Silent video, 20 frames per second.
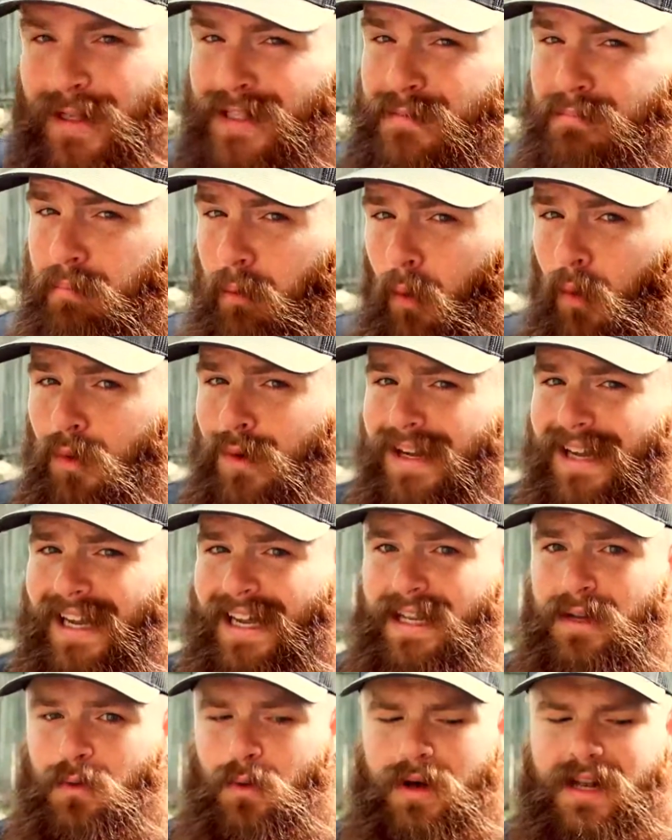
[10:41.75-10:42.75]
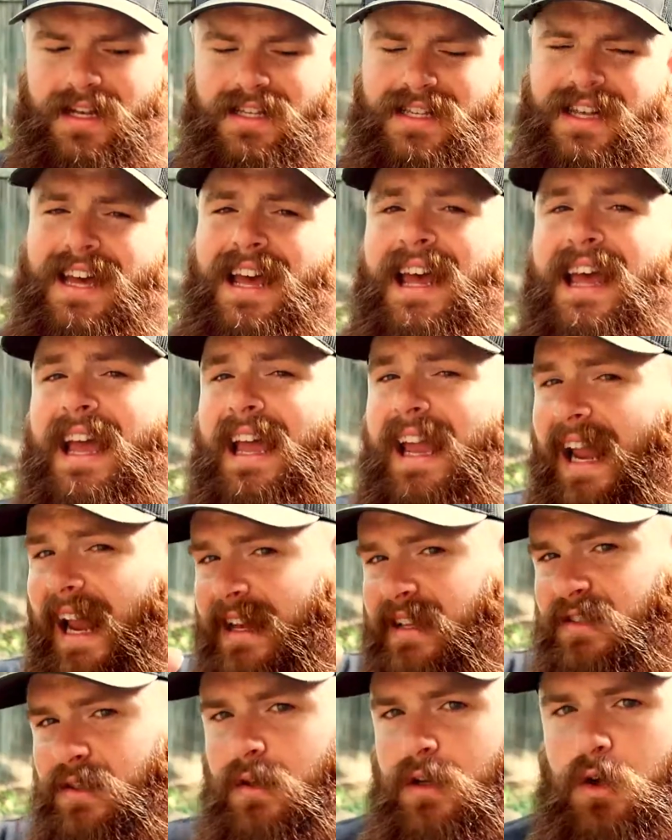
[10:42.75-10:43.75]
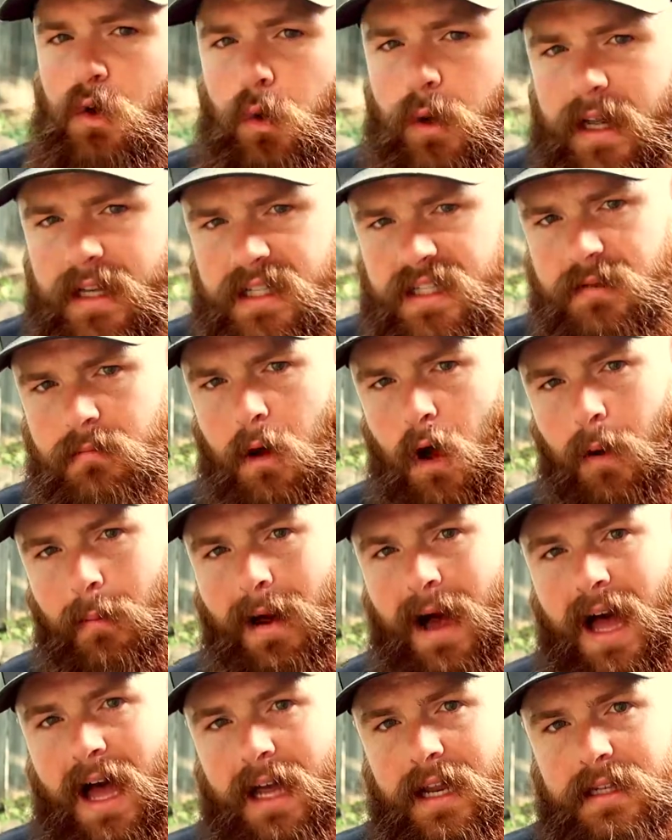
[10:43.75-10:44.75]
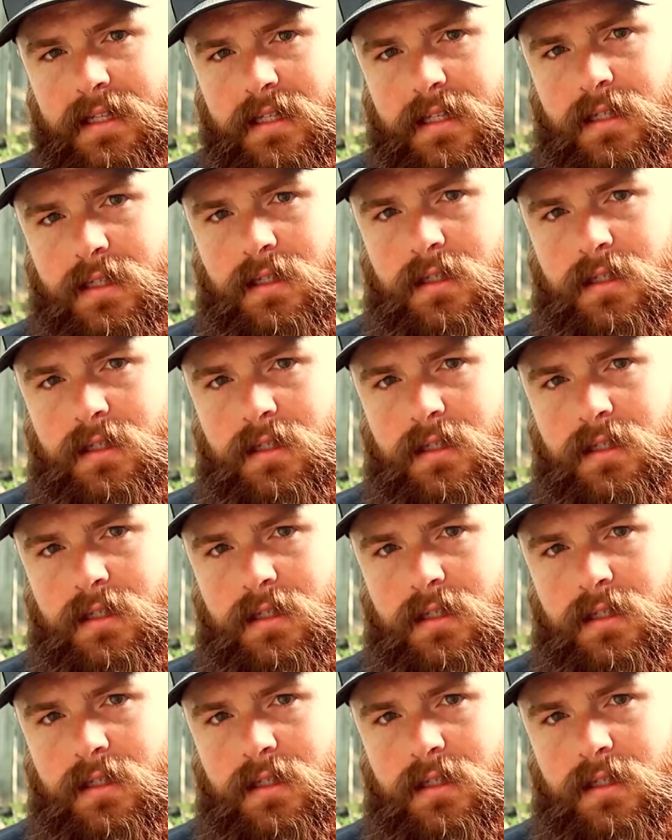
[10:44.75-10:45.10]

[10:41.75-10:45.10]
That's boring anyways, and it's going to create a small mind.